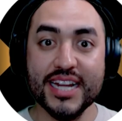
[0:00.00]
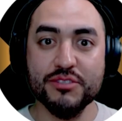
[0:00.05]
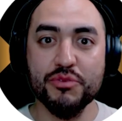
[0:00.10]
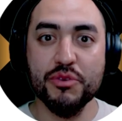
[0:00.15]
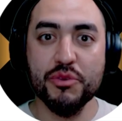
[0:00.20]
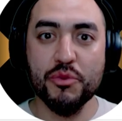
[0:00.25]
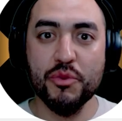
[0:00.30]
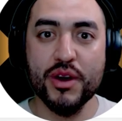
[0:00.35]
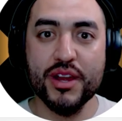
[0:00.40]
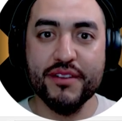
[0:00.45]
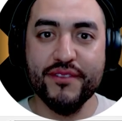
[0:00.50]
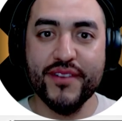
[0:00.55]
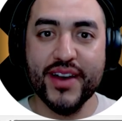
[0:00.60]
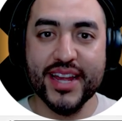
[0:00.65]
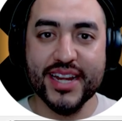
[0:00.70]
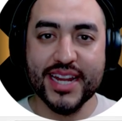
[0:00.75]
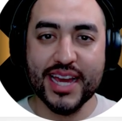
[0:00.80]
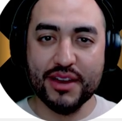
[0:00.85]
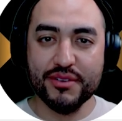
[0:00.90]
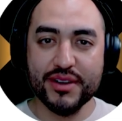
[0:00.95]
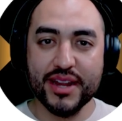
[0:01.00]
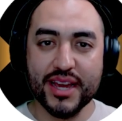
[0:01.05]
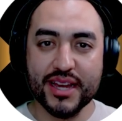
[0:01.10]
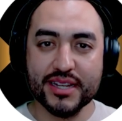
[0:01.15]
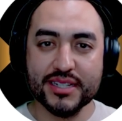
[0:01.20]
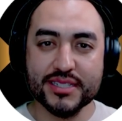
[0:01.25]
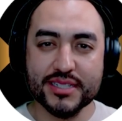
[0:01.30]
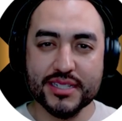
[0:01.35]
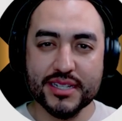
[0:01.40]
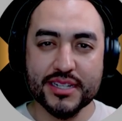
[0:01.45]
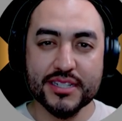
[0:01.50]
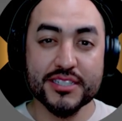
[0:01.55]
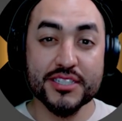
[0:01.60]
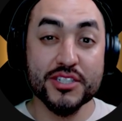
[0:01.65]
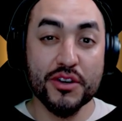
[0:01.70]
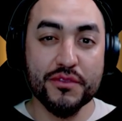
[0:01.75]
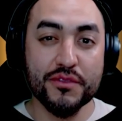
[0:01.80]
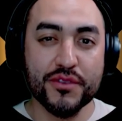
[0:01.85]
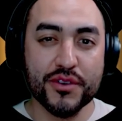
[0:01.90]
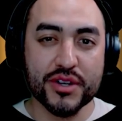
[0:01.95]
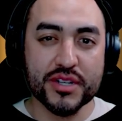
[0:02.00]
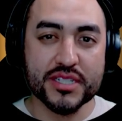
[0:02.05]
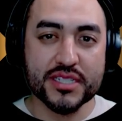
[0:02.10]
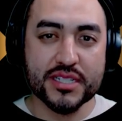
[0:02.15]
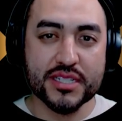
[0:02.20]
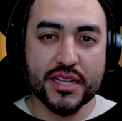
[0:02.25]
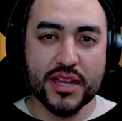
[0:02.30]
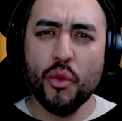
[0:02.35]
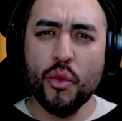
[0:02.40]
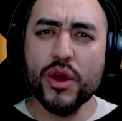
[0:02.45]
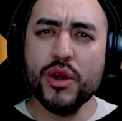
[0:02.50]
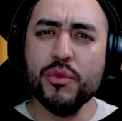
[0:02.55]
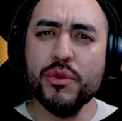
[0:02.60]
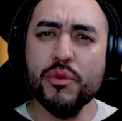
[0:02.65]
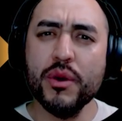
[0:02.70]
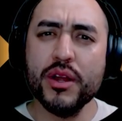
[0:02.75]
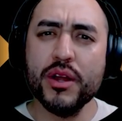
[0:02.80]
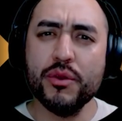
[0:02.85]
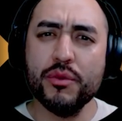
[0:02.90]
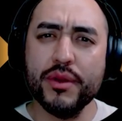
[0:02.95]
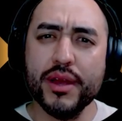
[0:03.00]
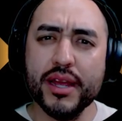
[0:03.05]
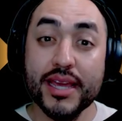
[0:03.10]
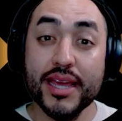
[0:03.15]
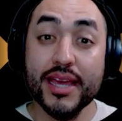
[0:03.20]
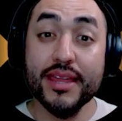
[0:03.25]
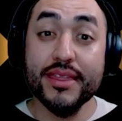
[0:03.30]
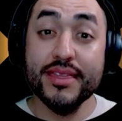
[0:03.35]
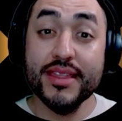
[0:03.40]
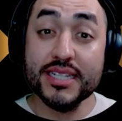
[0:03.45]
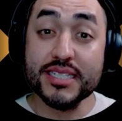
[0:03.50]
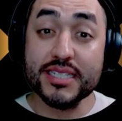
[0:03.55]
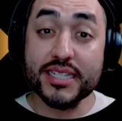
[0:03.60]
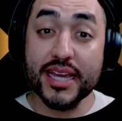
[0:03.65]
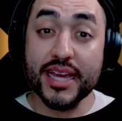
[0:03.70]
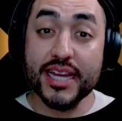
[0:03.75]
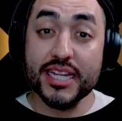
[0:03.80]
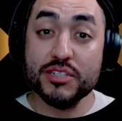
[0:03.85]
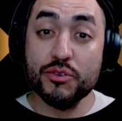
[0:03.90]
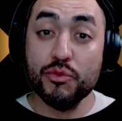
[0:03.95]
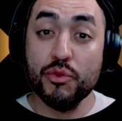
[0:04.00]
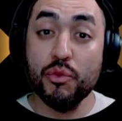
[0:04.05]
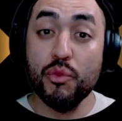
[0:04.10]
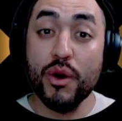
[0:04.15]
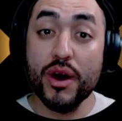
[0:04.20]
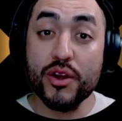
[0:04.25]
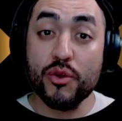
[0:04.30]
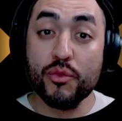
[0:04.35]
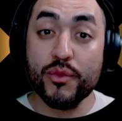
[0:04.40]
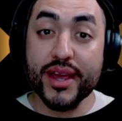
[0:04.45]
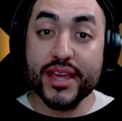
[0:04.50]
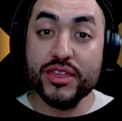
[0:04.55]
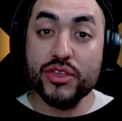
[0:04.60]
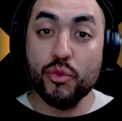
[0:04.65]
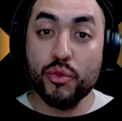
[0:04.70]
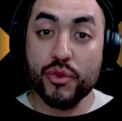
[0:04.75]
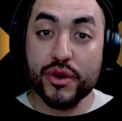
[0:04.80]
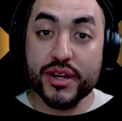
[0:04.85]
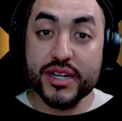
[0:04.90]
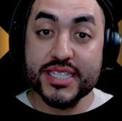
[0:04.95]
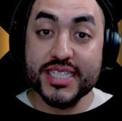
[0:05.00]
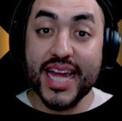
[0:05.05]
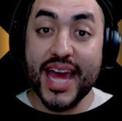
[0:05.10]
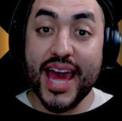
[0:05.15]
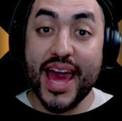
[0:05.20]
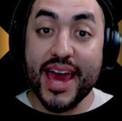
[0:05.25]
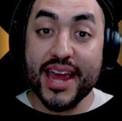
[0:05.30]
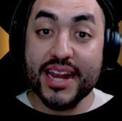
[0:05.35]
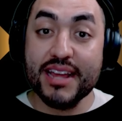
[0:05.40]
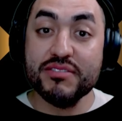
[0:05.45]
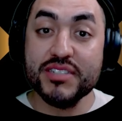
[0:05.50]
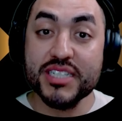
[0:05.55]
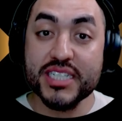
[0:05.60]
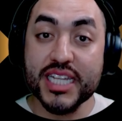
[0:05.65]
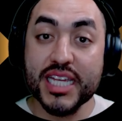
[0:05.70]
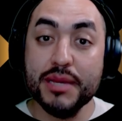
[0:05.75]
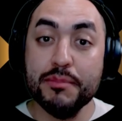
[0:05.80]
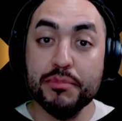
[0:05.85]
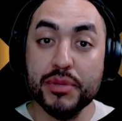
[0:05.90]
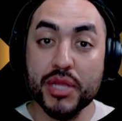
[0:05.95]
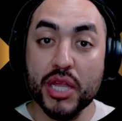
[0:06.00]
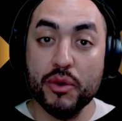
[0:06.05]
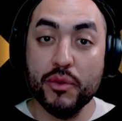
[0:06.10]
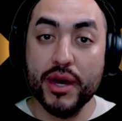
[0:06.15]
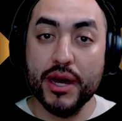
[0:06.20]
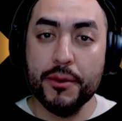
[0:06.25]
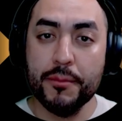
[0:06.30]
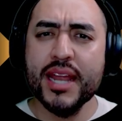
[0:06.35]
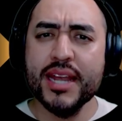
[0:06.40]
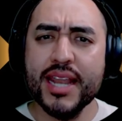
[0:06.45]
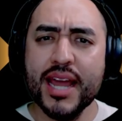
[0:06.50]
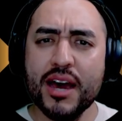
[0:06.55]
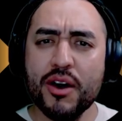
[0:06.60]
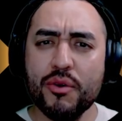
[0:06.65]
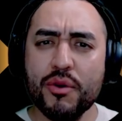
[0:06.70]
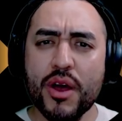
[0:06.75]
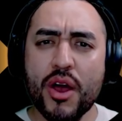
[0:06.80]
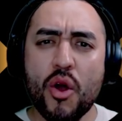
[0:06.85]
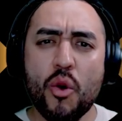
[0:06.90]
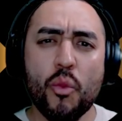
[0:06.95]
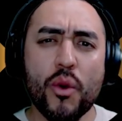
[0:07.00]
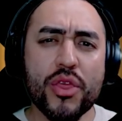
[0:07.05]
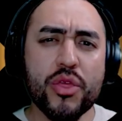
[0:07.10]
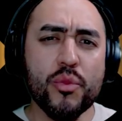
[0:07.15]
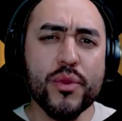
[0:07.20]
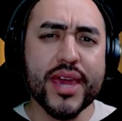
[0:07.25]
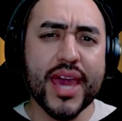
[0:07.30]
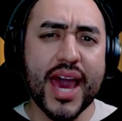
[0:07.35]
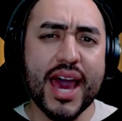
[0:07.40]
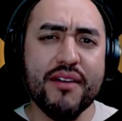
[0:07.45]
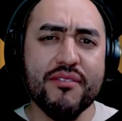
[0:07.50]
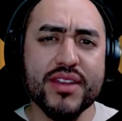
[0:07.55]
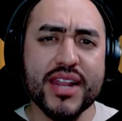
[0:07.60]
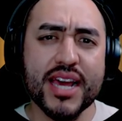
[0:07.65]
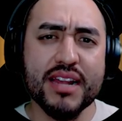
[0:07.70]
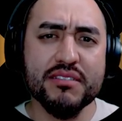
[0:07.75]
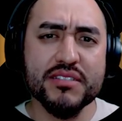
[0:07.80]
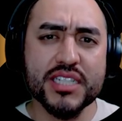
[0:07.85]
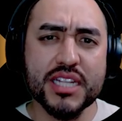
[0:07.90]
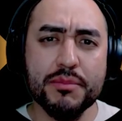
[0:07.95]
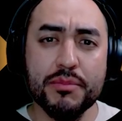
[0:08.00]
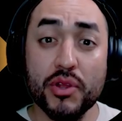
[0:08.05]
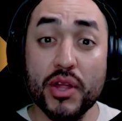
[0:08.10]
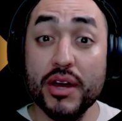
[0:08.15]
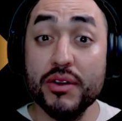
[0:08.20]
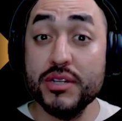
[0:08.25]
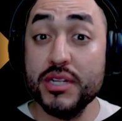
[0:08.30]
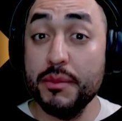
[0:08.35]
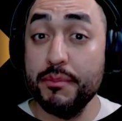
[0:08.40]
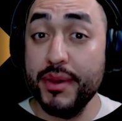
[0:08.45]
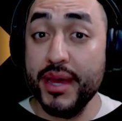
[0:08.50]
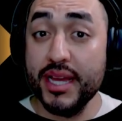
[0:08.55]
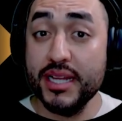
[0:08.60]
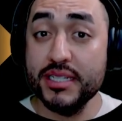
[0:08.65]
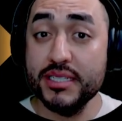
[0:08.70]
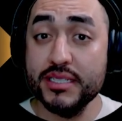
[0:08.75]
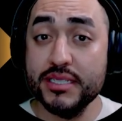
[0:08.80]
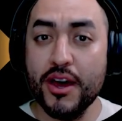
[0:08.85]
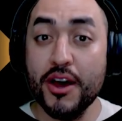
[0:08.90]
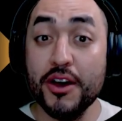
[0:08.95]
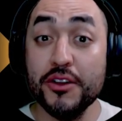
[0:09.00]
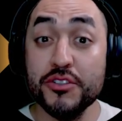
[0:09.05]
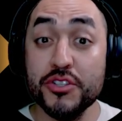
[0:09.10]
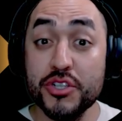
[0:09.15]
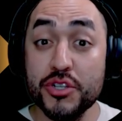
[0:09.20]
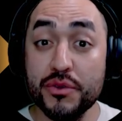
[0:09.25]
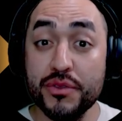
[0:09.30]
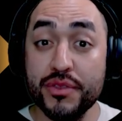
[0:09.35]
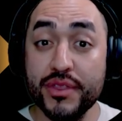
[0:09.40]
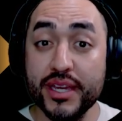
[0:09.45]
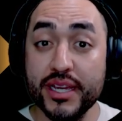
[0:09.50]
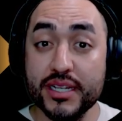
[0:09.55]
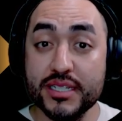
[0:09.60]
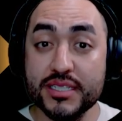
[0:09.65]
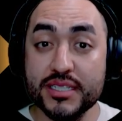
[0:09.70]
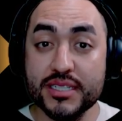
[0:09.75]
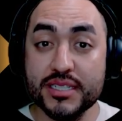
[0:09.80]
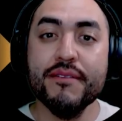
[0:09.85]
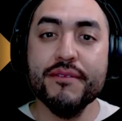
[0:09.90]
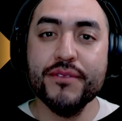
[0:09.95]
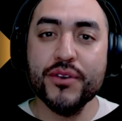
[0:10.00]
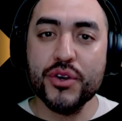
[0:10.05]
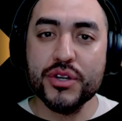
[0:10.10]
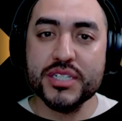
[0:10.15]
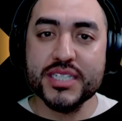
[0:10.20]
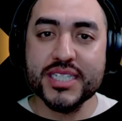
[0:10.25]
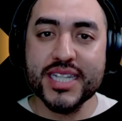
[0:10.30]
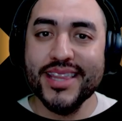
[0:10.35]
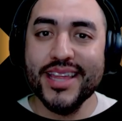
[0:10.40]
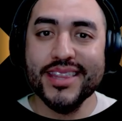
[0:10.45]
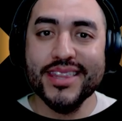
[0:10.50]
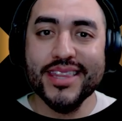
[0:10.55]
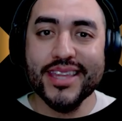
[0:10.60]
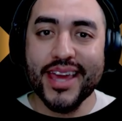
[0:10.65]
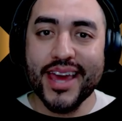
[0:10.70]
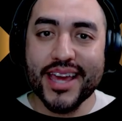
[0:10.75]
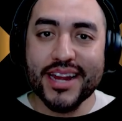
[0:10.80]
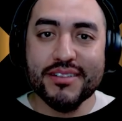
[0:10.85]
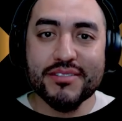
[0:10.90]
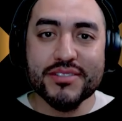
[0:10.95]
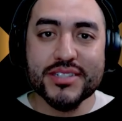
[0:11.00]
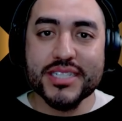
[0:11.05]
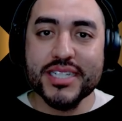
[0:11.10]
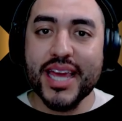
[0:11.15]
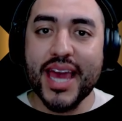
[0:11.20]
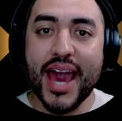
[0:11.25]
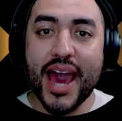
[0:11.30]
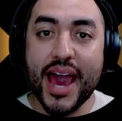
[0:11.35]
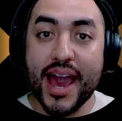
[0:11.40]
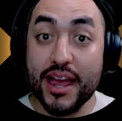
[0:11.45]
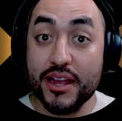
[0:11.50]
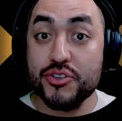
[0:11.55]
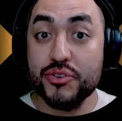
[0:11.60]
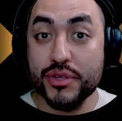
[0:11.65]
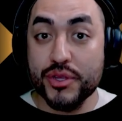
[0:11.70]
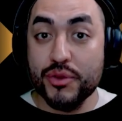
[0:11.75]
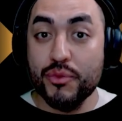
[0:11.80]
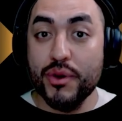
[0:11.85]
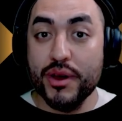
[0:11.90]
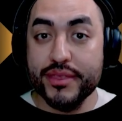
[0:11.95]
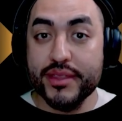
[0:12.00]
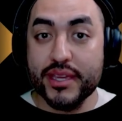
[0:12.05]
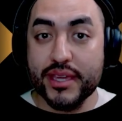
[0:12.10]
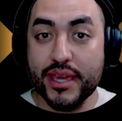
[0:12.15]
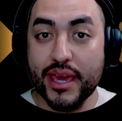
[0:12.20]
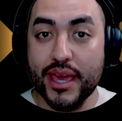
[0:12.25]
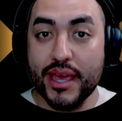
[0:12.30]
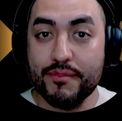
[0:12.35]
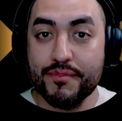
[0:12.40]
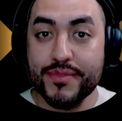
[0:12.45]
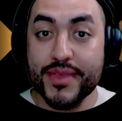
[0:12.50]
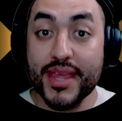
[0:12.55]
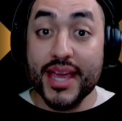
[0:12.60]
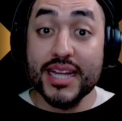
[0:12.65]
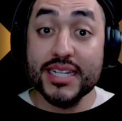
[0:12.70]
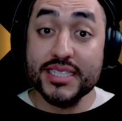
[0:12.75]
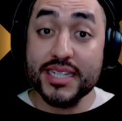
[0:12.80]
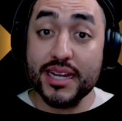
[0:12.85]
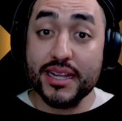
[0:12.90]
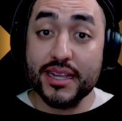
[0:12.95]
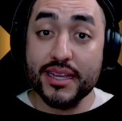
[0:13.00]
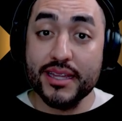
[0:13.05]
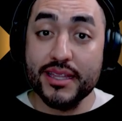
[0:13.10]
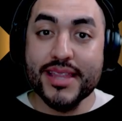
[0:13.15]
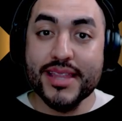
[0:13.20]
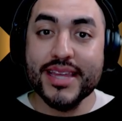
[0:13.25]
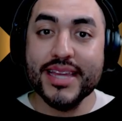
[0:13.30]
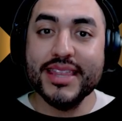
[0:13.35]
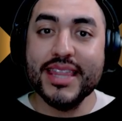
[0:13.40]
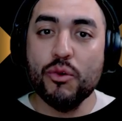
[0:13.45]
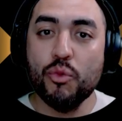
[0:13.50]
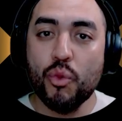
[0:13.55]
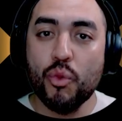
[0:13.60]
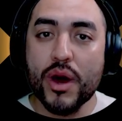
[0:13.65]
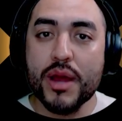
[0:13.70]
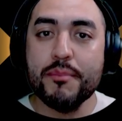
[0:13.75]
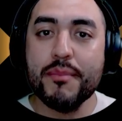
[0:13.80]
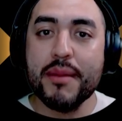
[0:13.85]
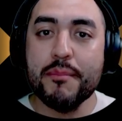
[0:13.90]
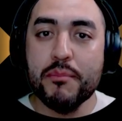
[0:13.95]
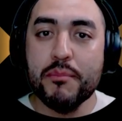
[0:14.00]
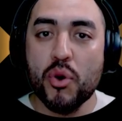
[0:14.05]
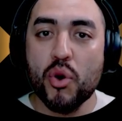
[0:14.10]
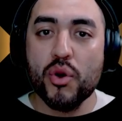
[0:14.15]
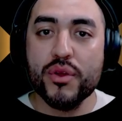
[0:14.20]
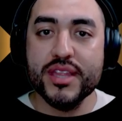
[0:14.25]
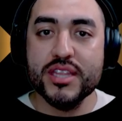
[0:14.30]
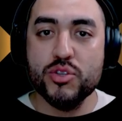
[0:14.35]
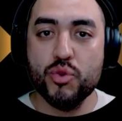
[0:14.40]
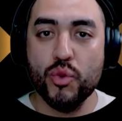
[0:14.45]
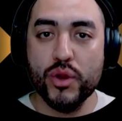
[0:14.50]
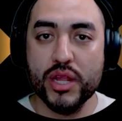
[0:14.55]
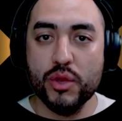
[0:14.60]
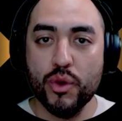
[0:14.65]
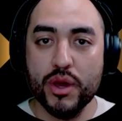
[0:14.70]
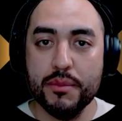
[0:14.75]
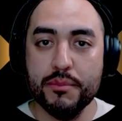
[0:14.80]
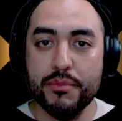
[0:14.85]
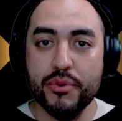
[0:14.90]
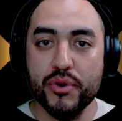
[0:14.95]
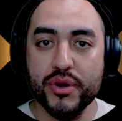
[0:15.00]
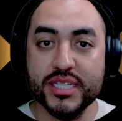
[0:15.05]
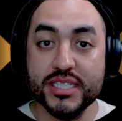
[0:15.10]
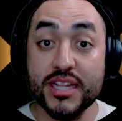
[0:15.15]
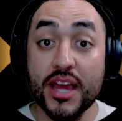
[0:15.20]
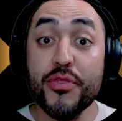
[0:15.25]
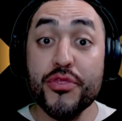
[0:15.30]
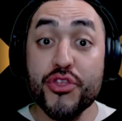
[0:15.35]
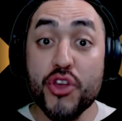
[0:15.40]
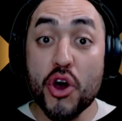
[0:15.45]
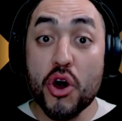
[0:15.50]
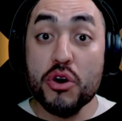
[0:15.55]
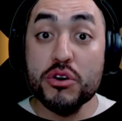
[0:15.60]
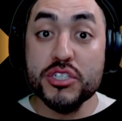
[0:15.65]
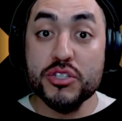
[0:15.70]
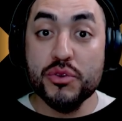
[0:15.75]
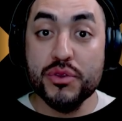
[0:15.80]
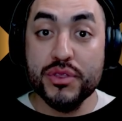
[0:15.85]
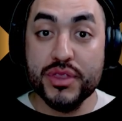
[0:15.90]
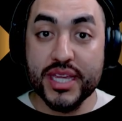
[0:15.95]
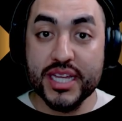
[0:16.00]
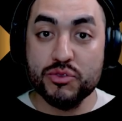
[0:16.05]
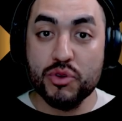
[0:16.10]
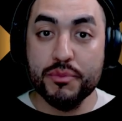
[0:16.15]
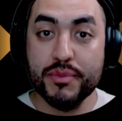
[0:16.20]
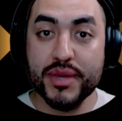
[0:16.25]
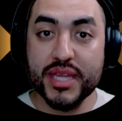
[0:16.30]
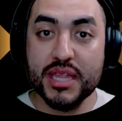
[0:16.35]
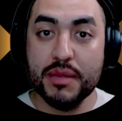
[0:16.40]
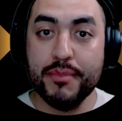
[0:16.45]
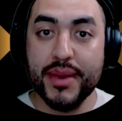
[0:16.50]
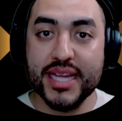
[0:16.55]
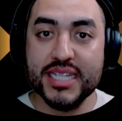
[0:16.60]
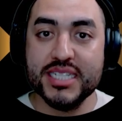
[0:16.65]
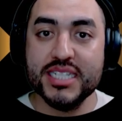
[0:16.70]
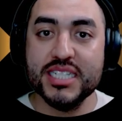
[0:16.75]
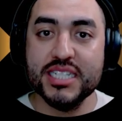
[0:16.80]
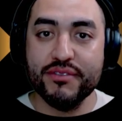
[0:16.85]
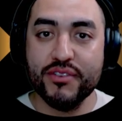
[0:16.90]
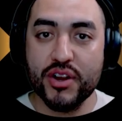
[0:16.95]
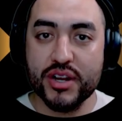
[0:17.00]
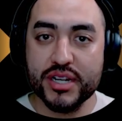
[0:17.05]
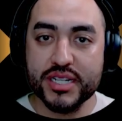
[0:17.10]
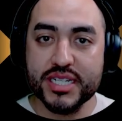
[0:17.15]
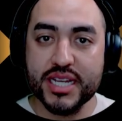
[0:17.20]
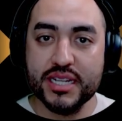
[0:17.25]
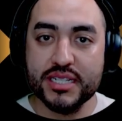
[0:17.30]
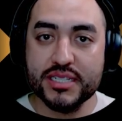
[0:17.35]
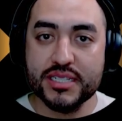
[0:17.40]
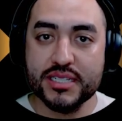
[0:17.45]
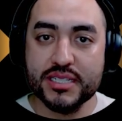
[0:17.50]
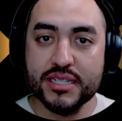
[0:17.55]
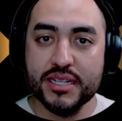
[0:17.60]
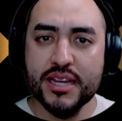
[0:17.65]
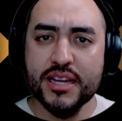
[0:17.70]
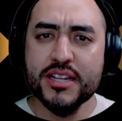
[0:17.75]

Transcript: what we want to find out next. So first, what do we want to write? In this case, we want to write the words NFC blowout. Now, whether we have an NFC blowout depends on two things. First, that the NFC actually won the game. And second, that they won by more than 21 points. Those two things will be the basis of our test.